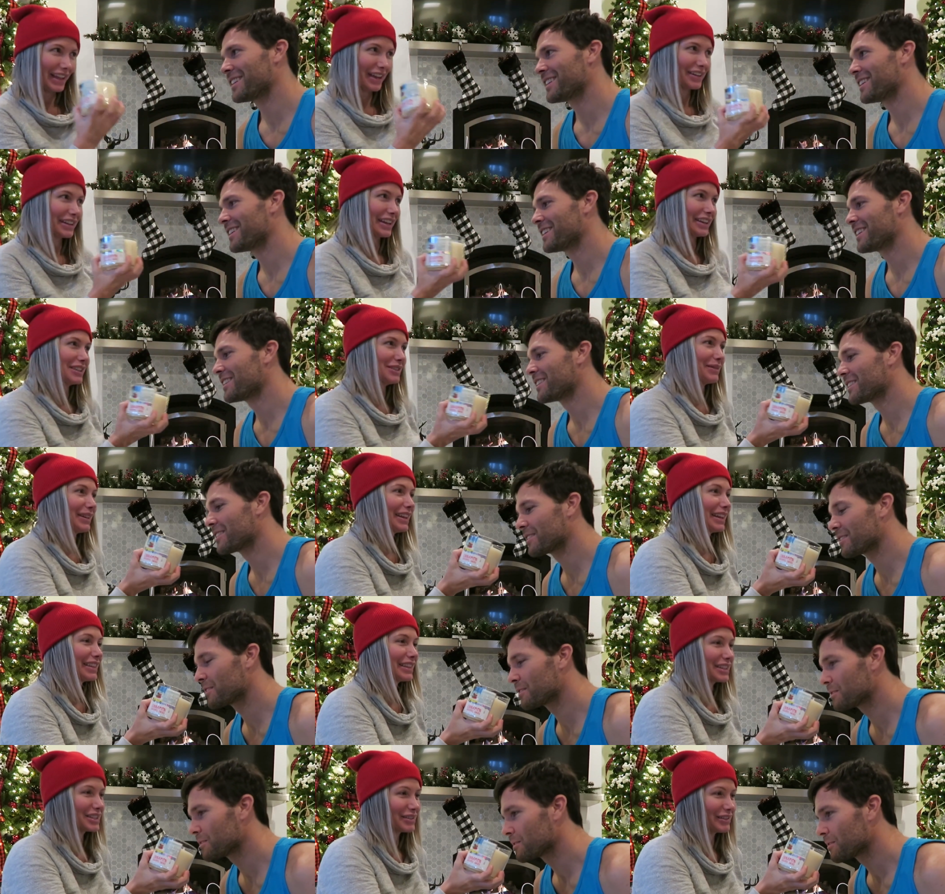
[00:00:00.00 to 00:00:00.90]
Speaker 1: Okay, you might
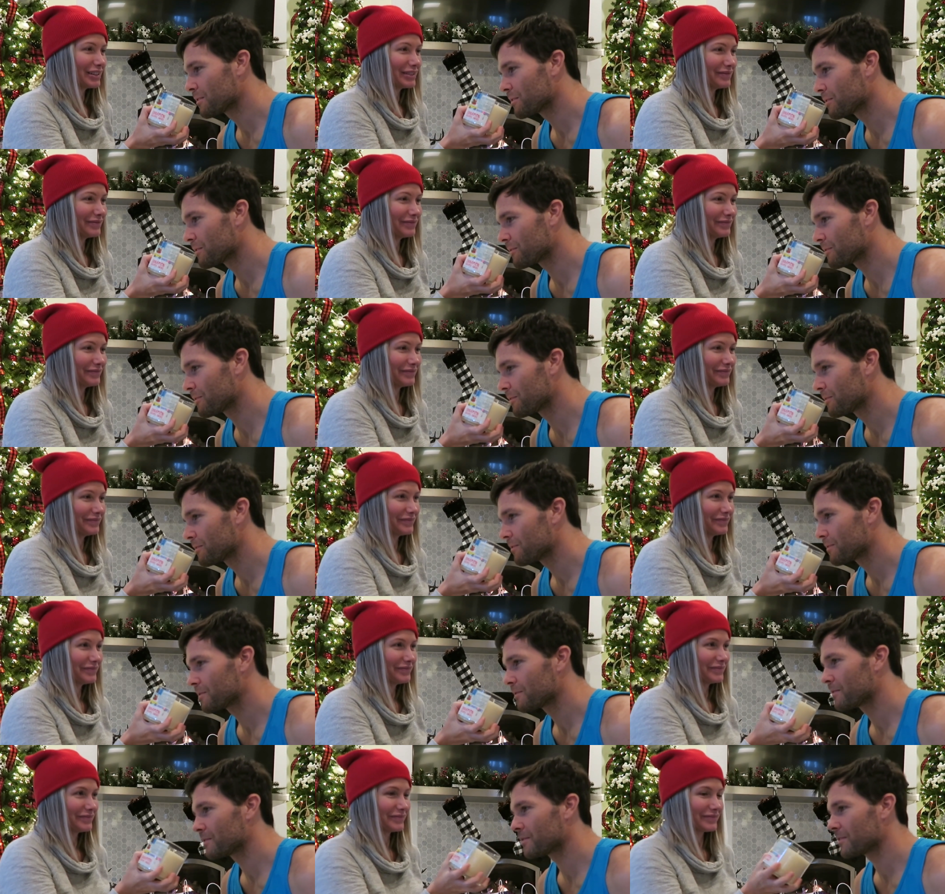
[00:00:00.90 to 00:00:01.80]
like this one.
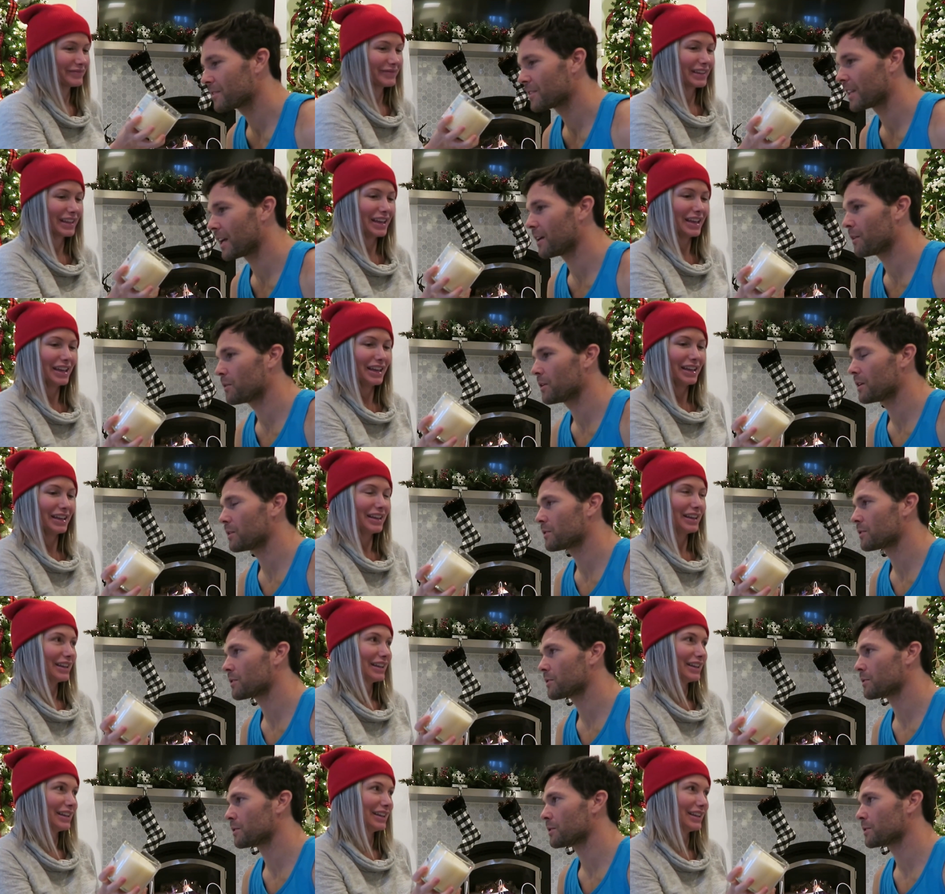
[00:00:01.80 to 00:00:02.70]
Speaker 2: That one
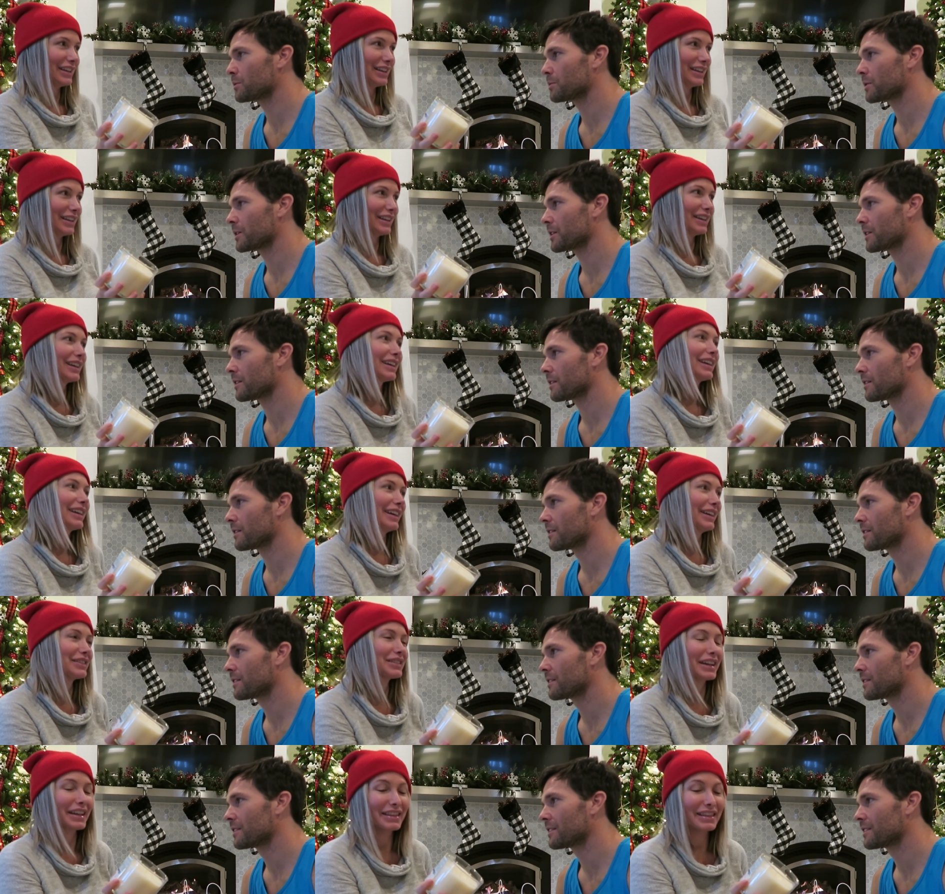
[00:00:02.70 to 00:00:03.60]
smells pretty good.
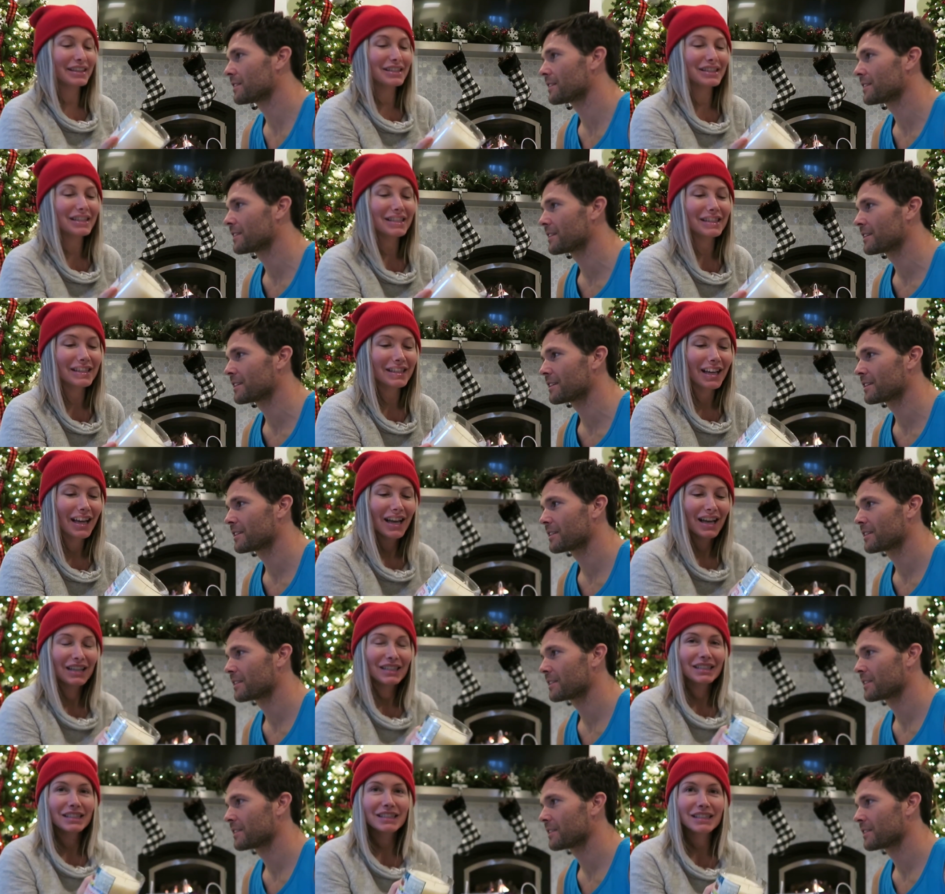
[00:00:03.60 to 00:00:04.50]
Speaker 1: Okay, this is
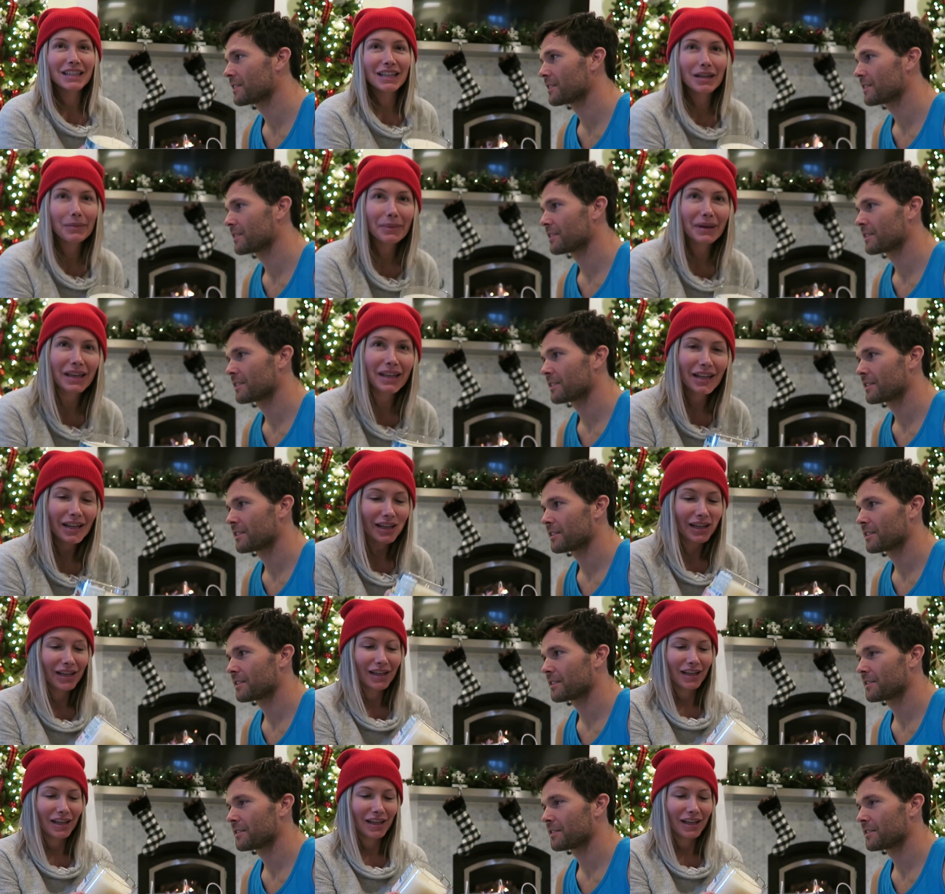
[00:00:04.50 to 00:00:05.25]
cinnamon.